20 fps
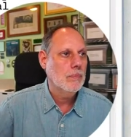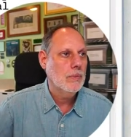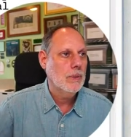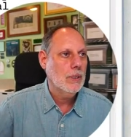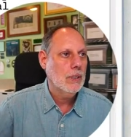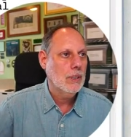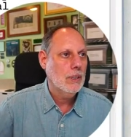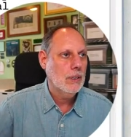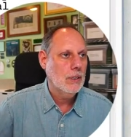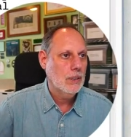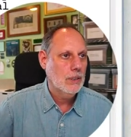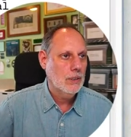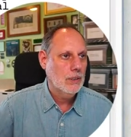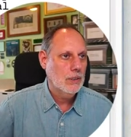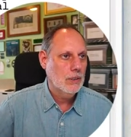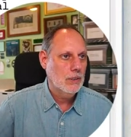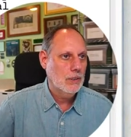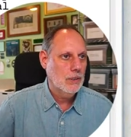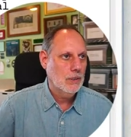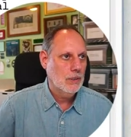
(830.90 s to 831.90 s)

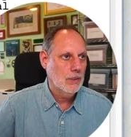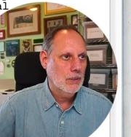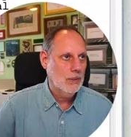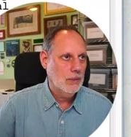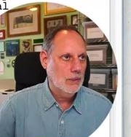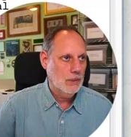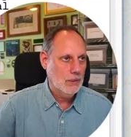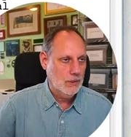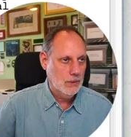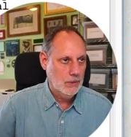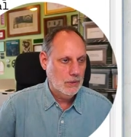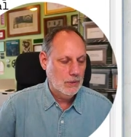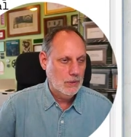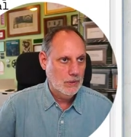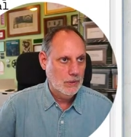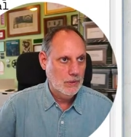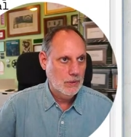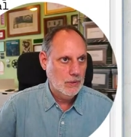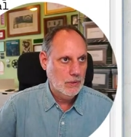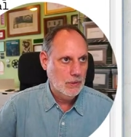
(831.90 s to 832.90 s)

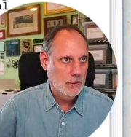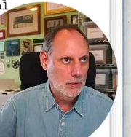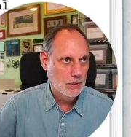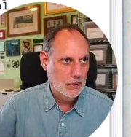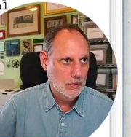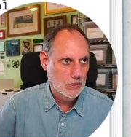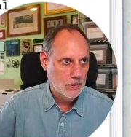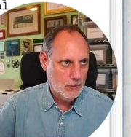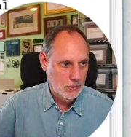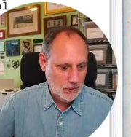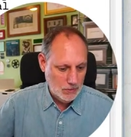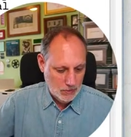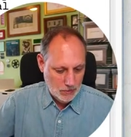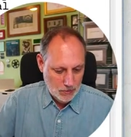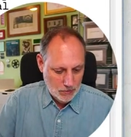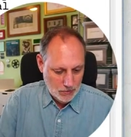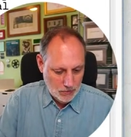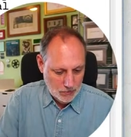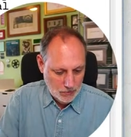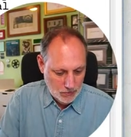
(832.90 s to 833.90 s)

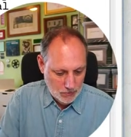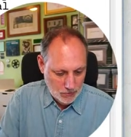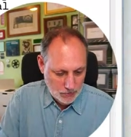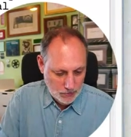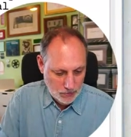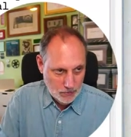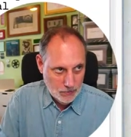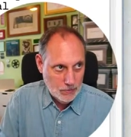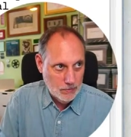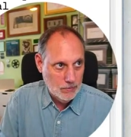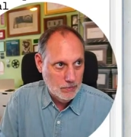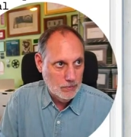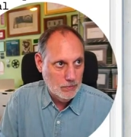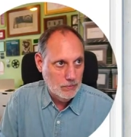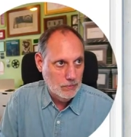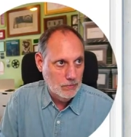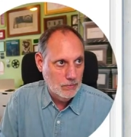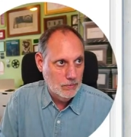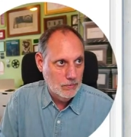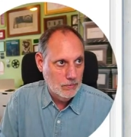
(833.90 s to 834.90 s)

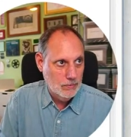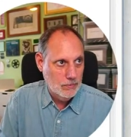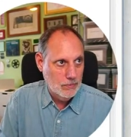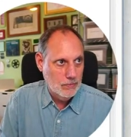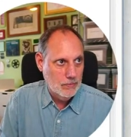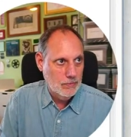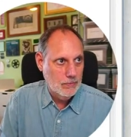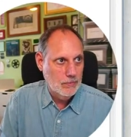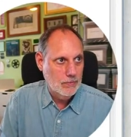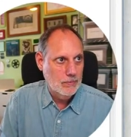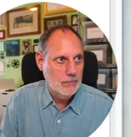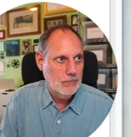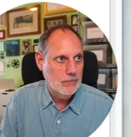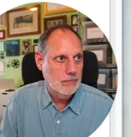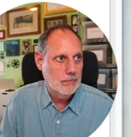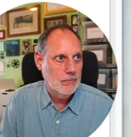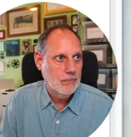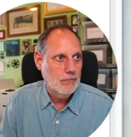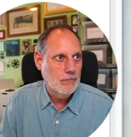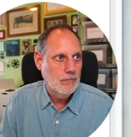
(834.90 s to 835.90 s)

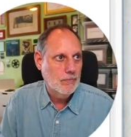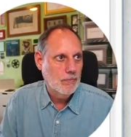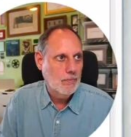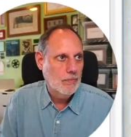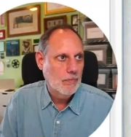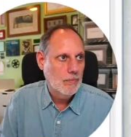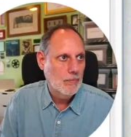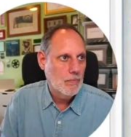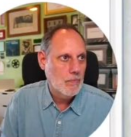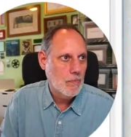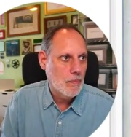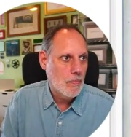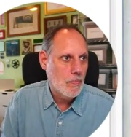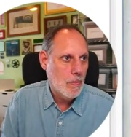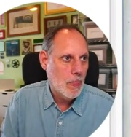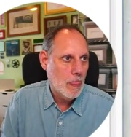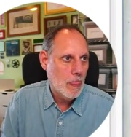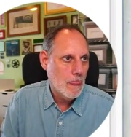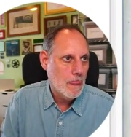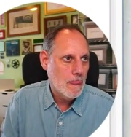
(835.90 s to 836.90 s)

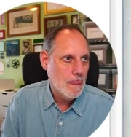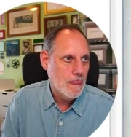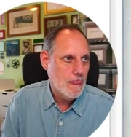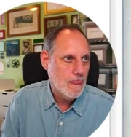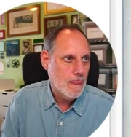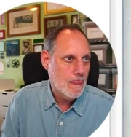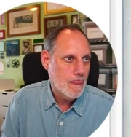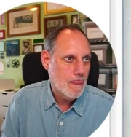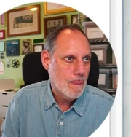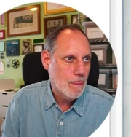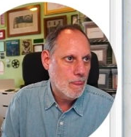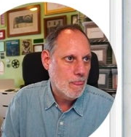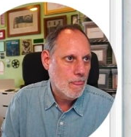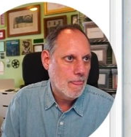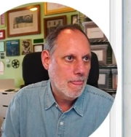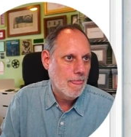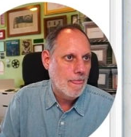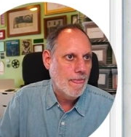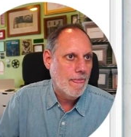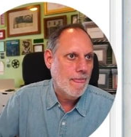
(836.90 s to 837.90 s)

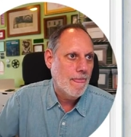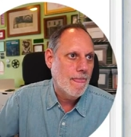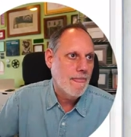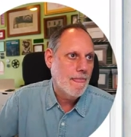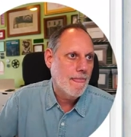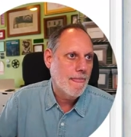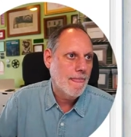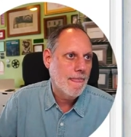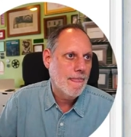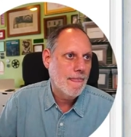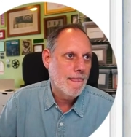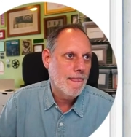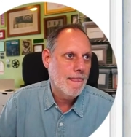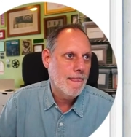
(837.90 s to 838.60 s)
Nobody speaks.